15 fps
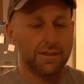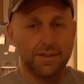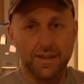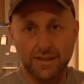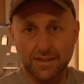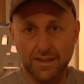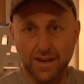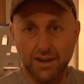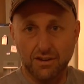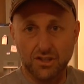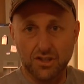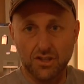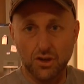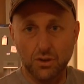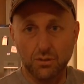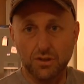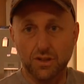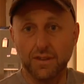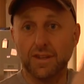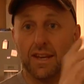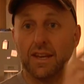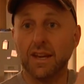this here is
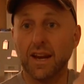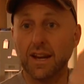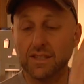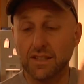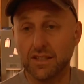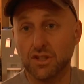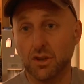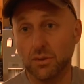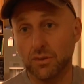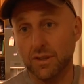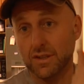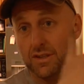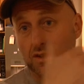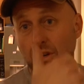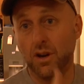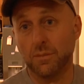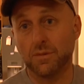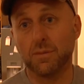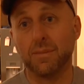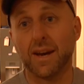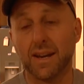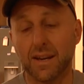tilted, then you can actually tilt the scope
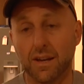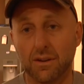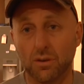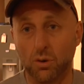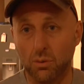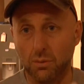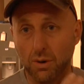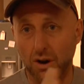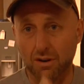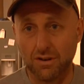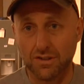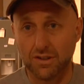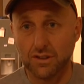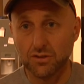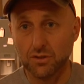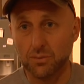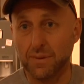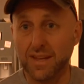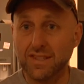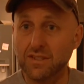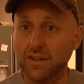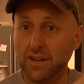to make it all horizontal, but
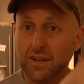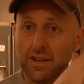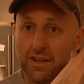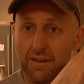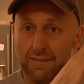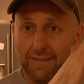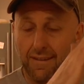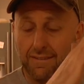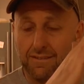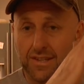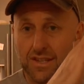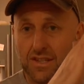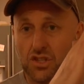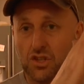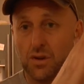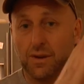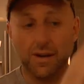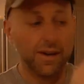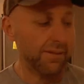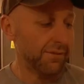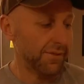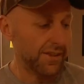that's not going to assist you
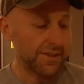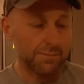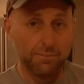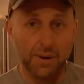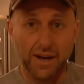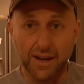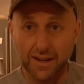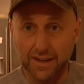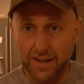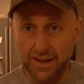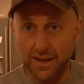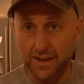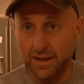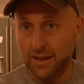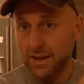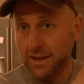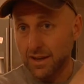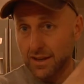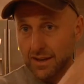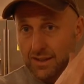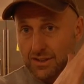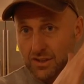if this bar here
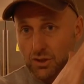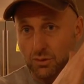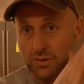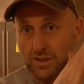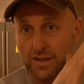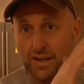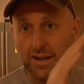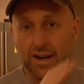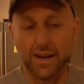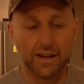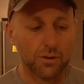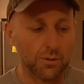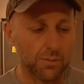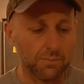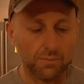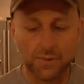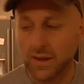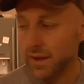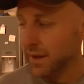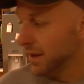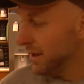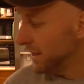is tilted at an angle.
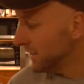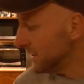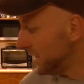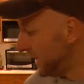So